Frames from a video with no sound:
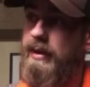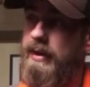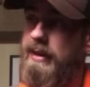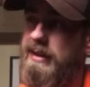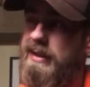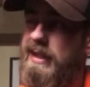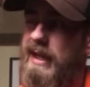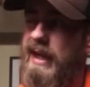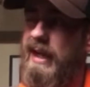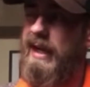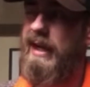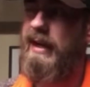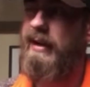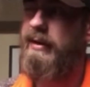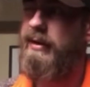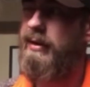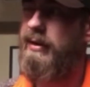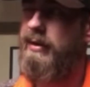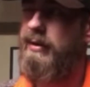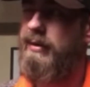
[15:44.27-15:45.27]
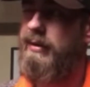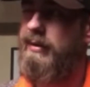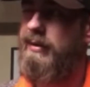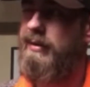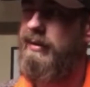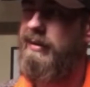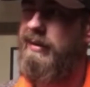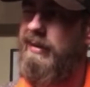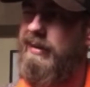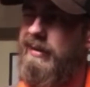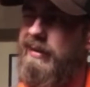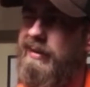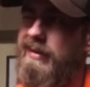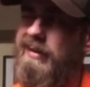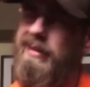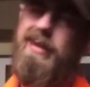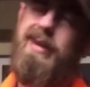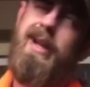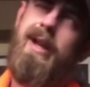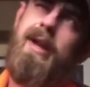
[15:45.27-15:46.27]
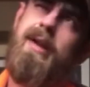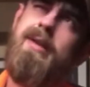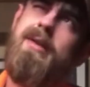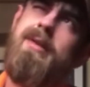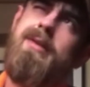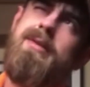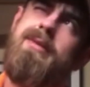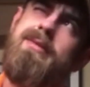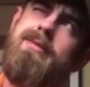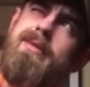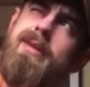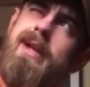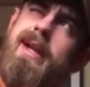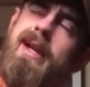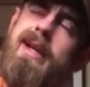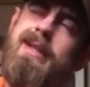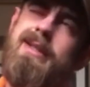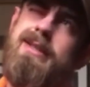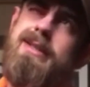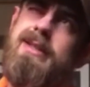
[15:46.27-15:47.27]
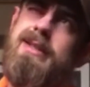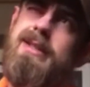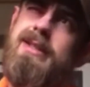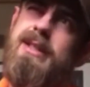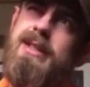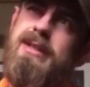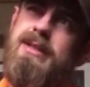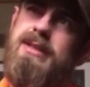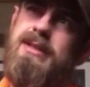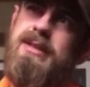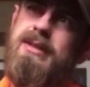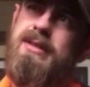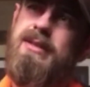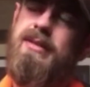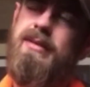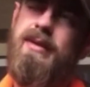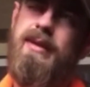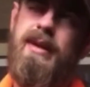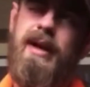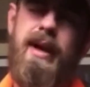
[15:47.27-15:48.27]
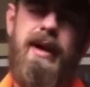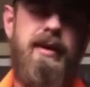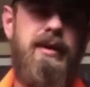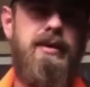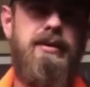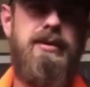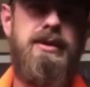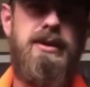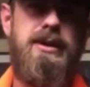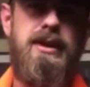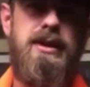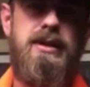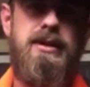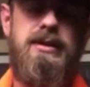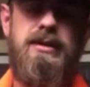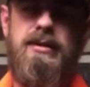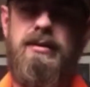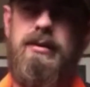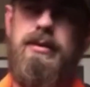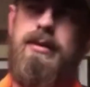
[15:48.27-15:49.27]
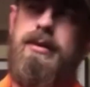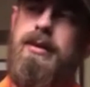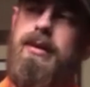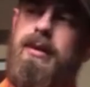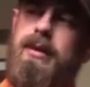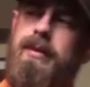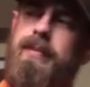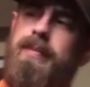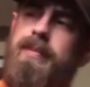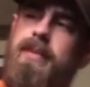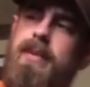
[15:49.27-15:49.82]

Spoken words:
it's the Halo X6 or Halo 6, or